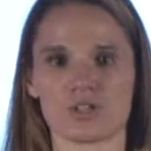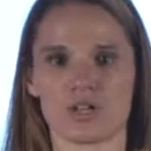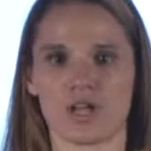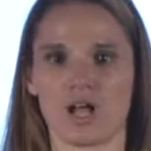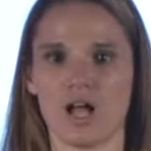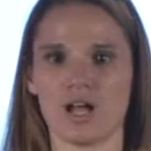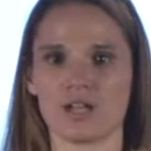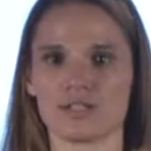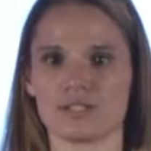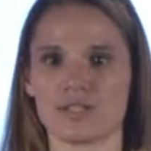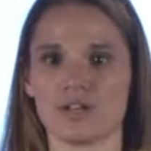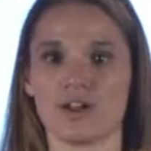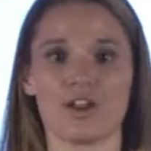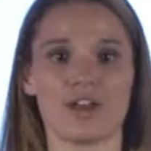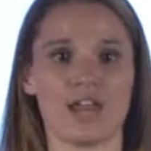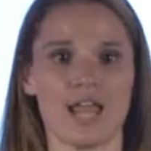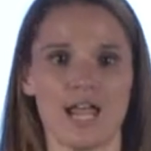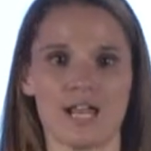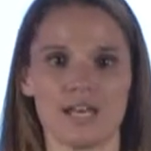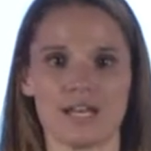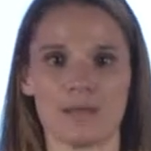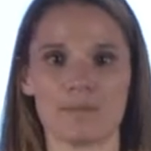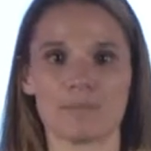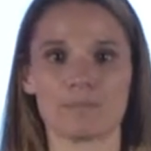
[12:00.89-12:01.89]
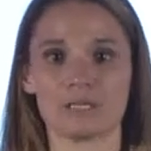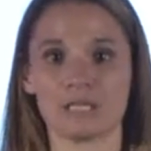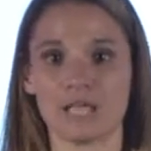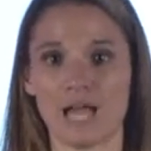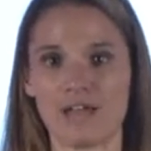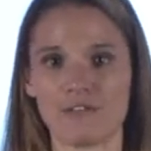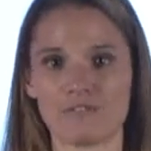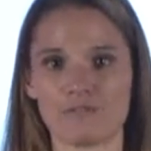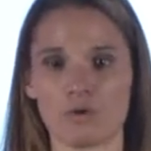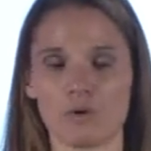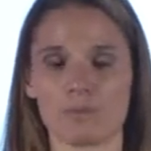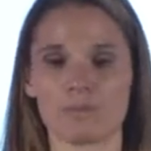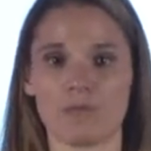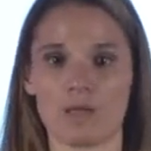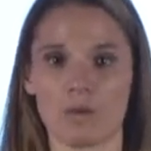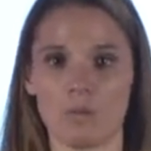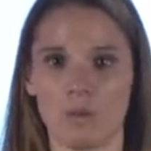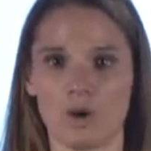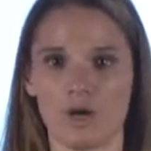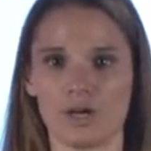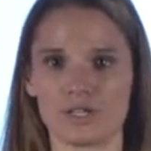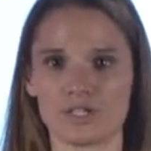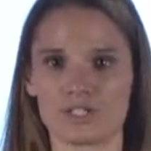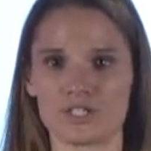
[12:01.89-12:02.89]
the content on any platform they
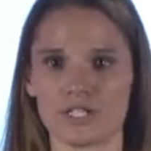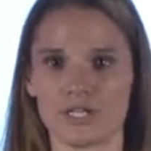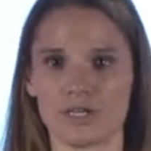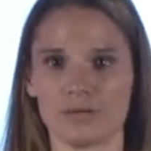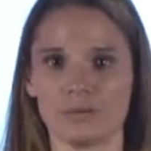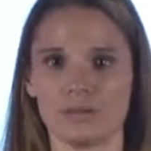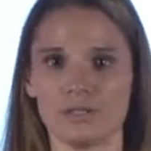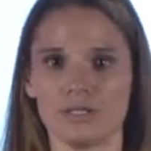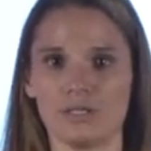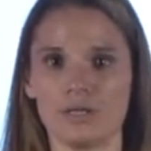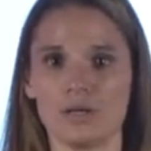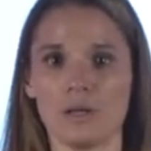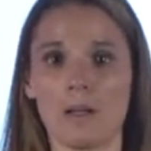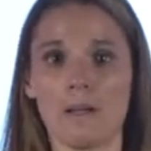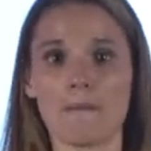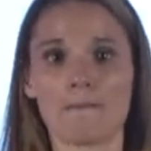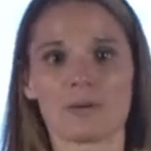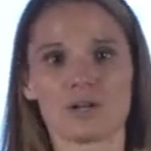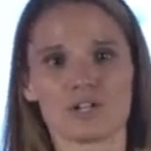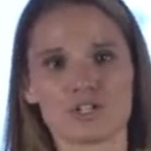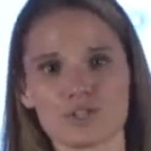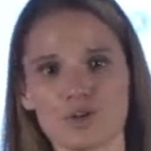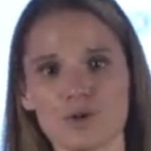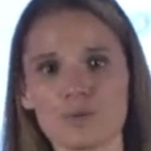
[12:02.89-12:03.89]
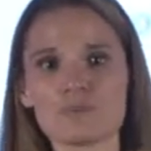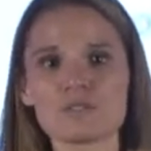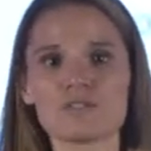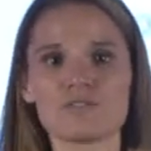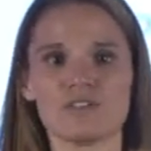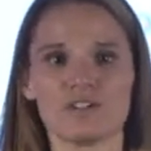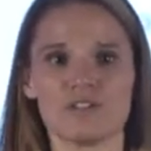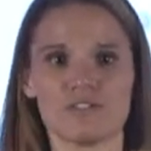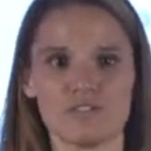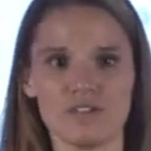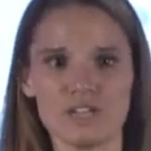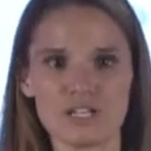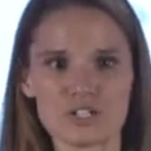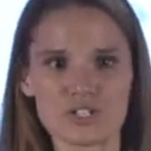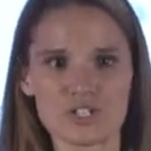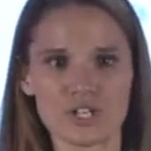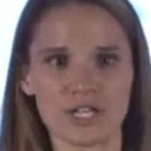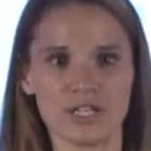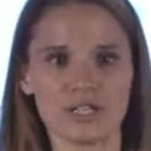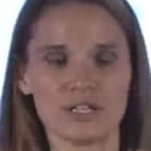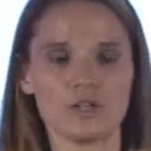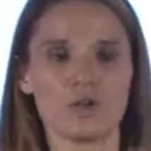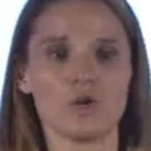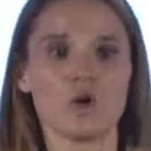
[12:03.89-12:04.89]
wanted to. But in terms of
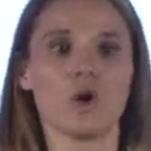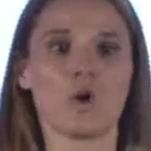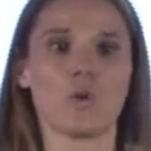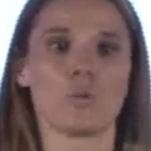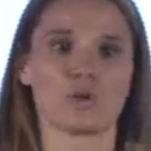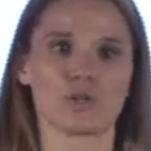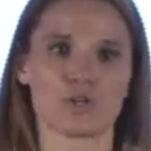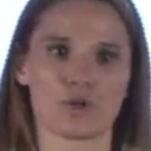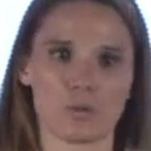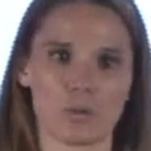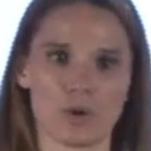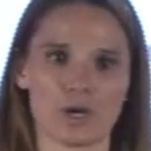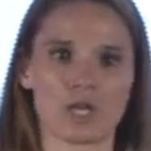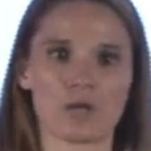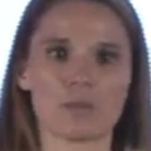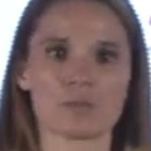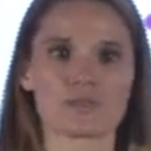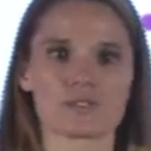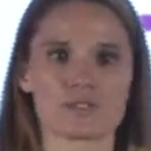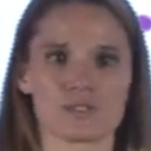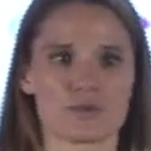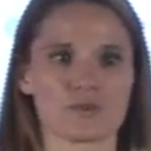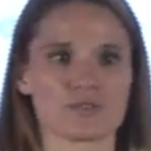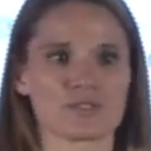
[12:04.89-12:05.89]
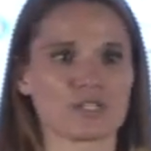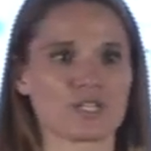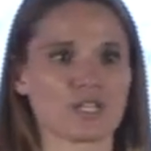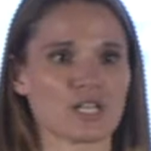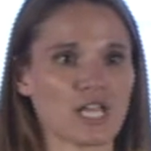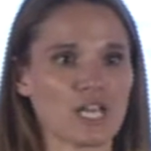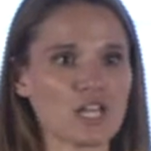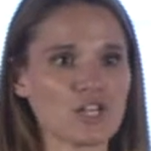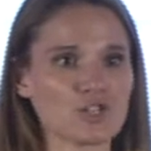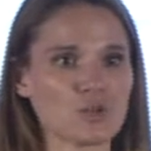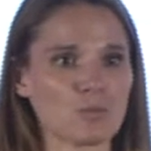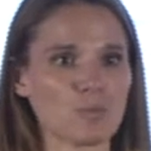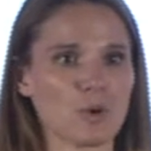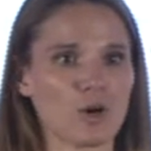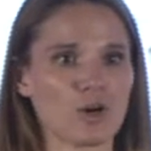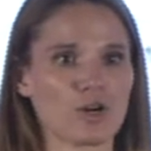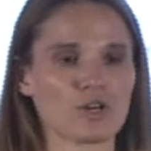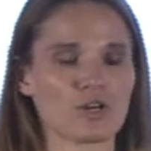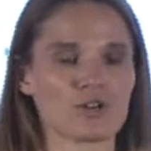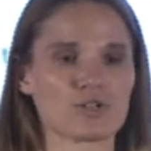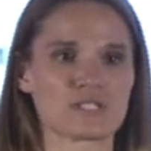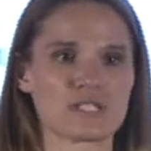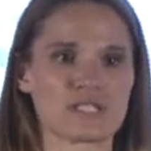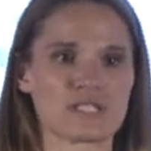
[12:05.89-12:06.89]
innovation, when you're working with certain syndication
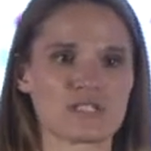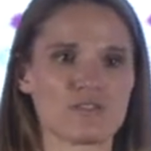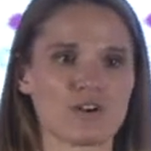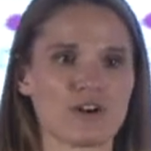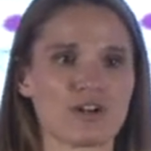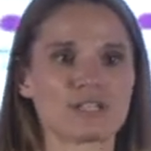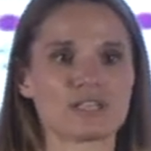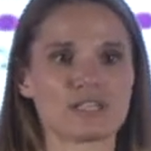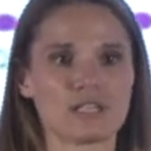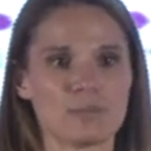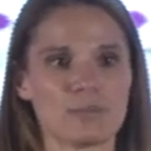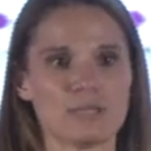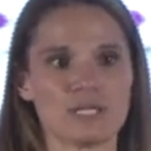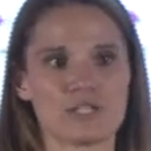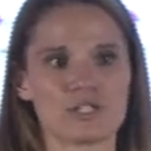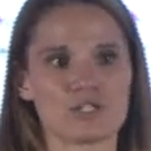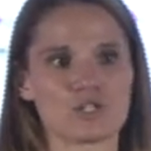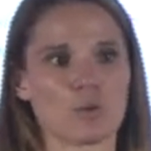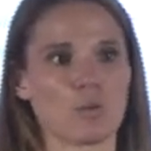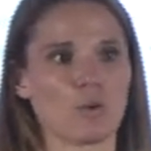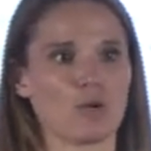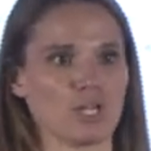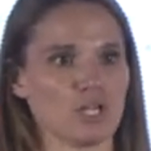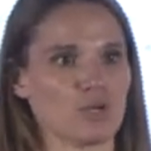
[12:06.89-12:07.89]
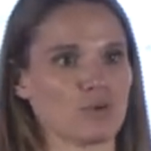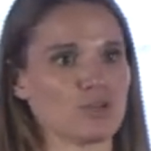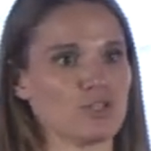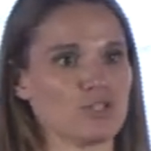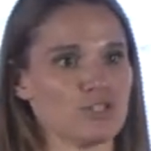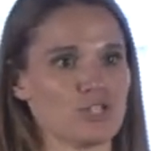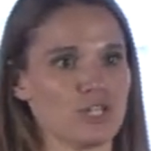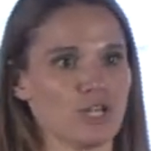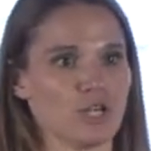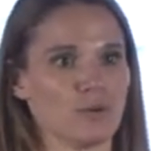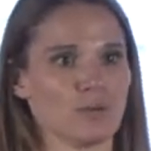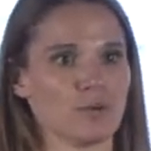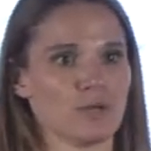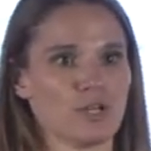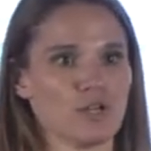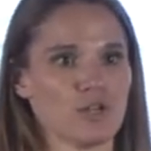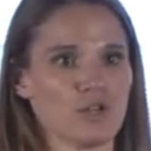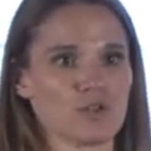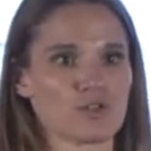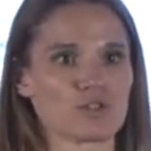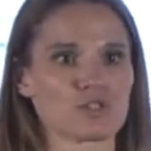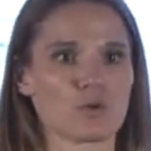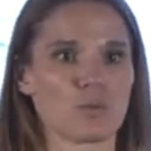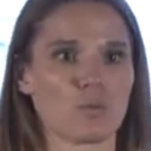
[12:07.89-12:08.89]
partners, it's very limited to what you can do.
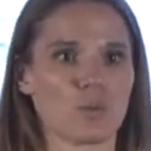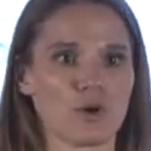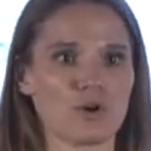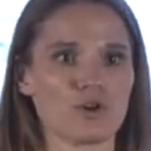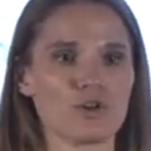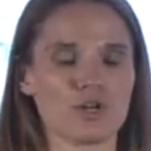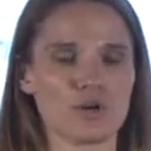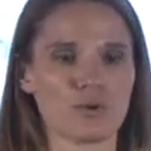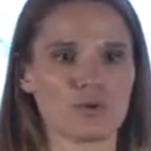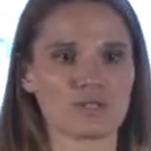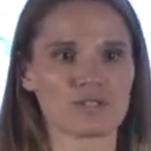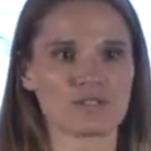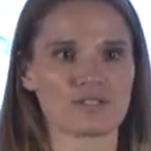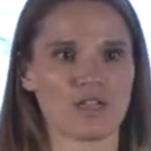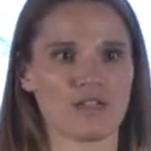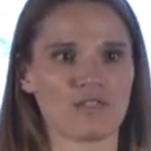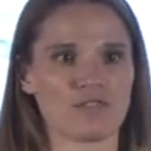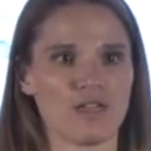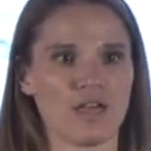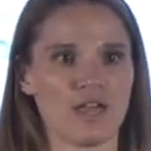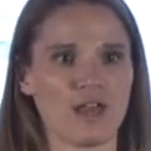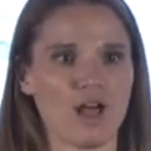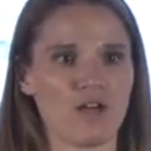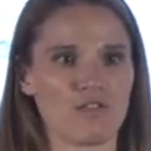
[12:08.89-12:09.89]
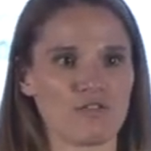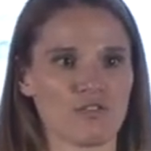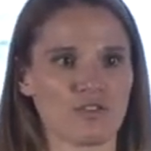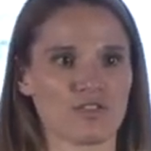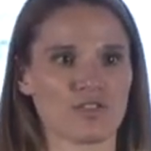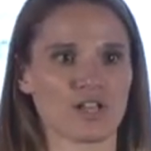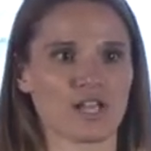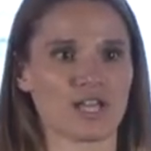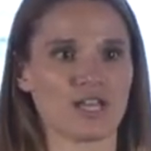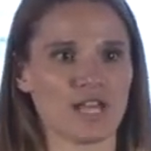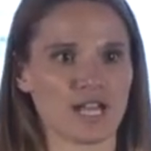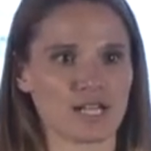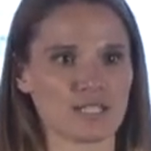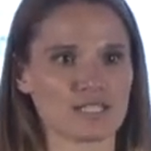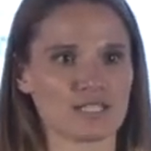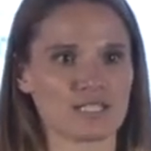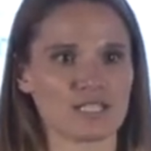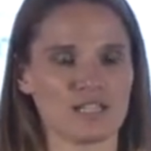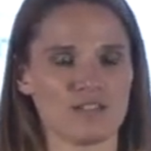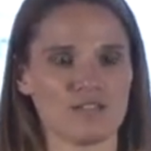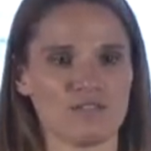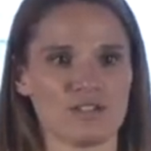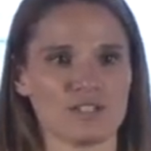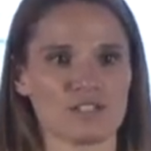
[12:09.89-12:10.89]
So we're noticing that for the connected
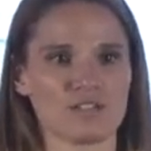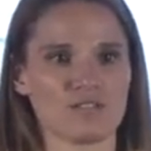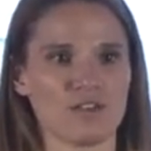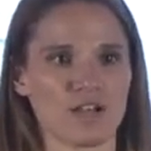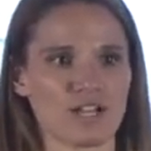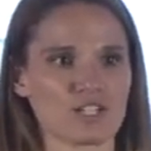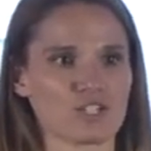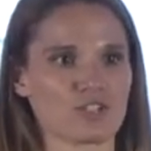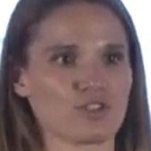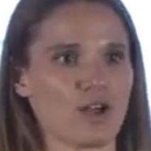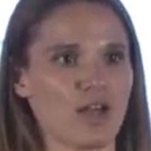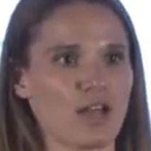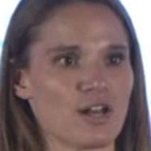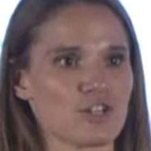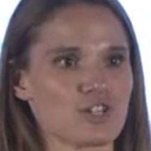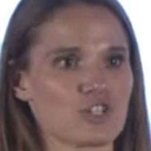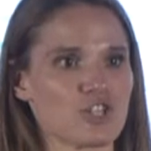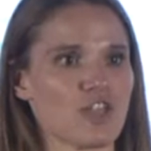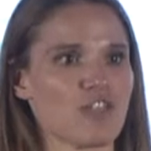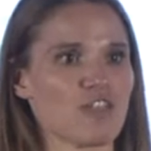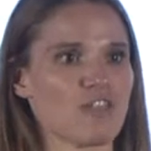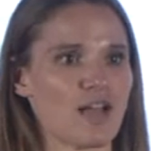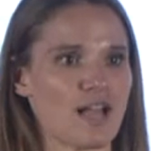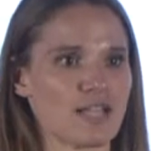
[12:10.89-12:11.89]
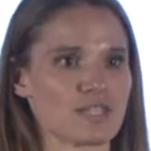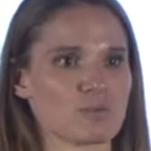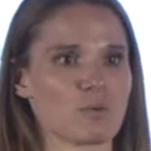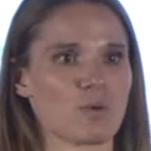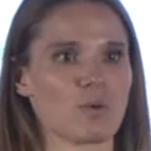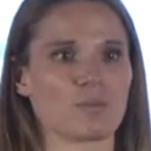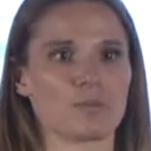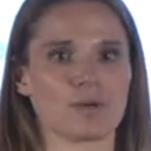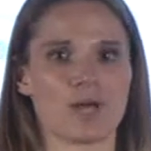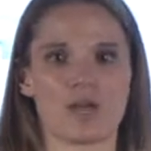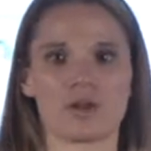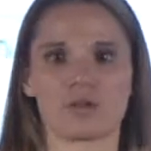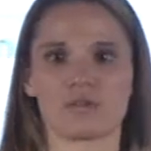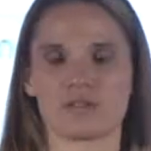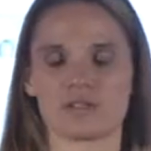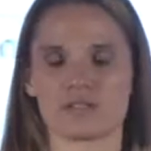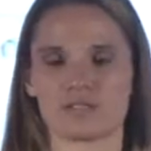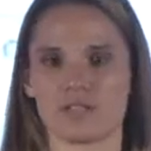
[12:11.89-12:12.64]
TV device strategy, that's where we're not only